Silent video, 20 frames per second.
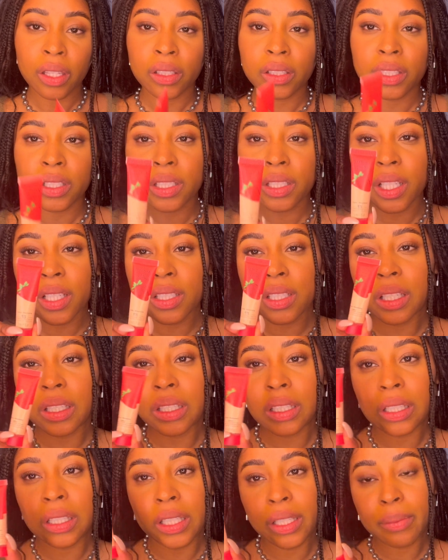This is a
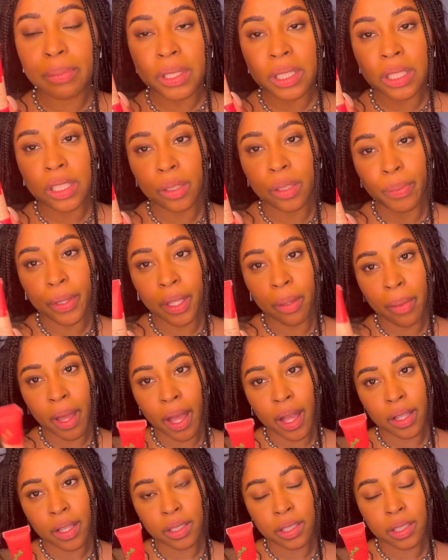lip sleeping
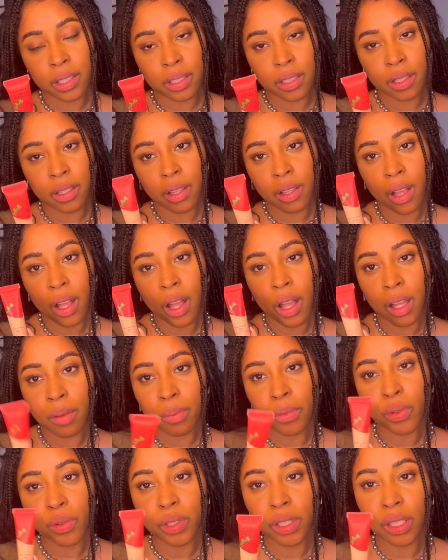mask. I'm
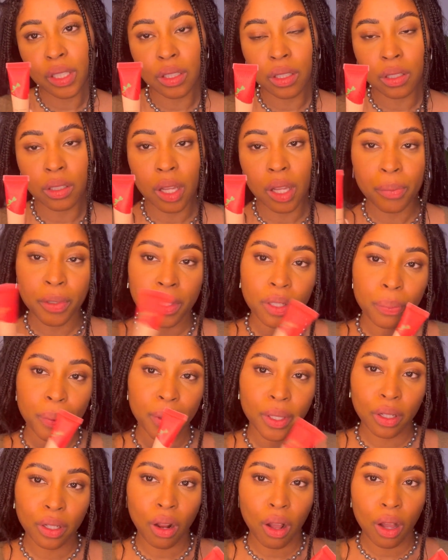gonna
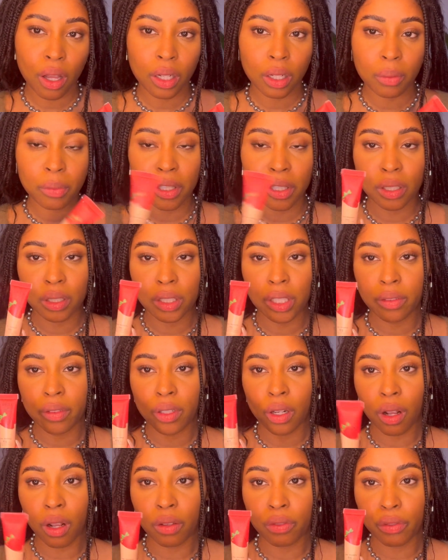put it on. I'm gonna leave it
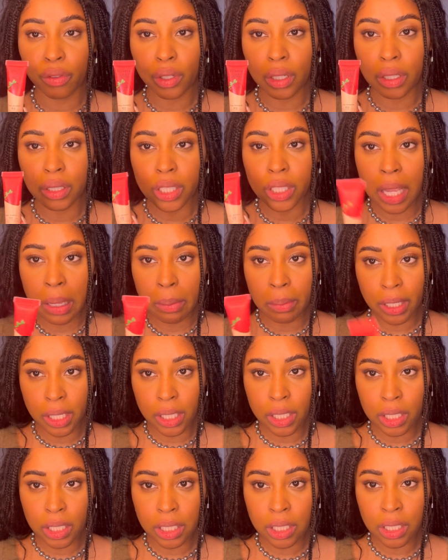on for 10
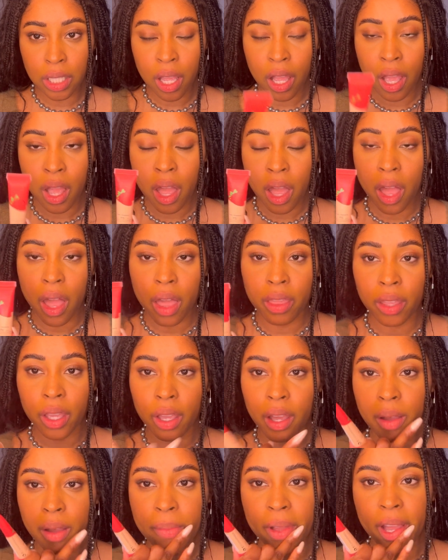minutes and then
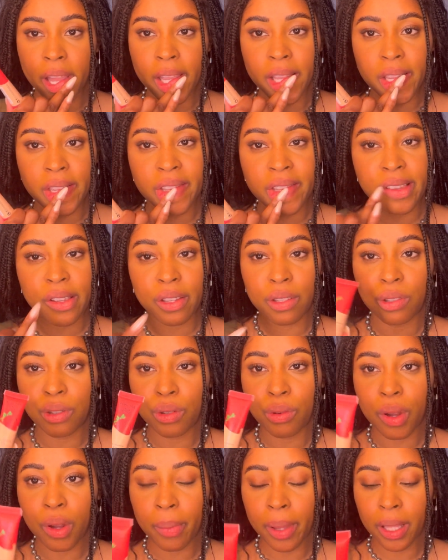come back and show you
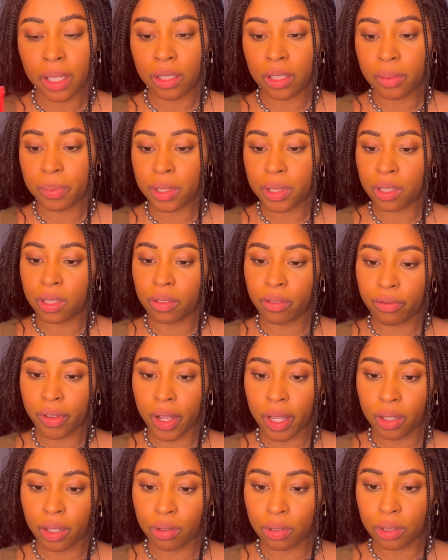what my lips, the
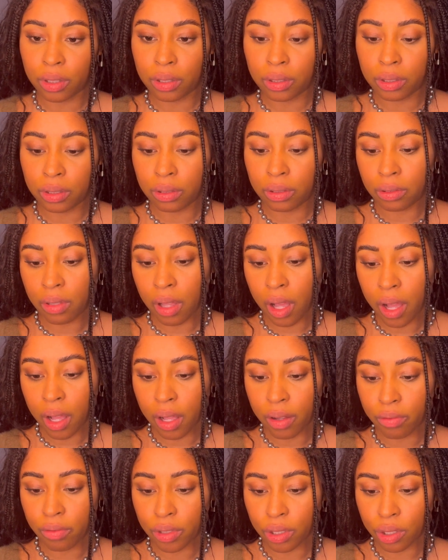final
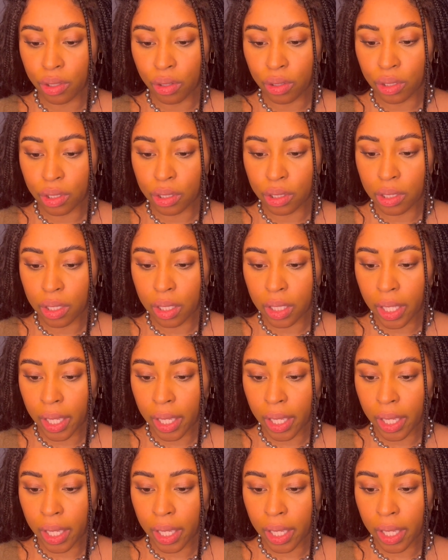results look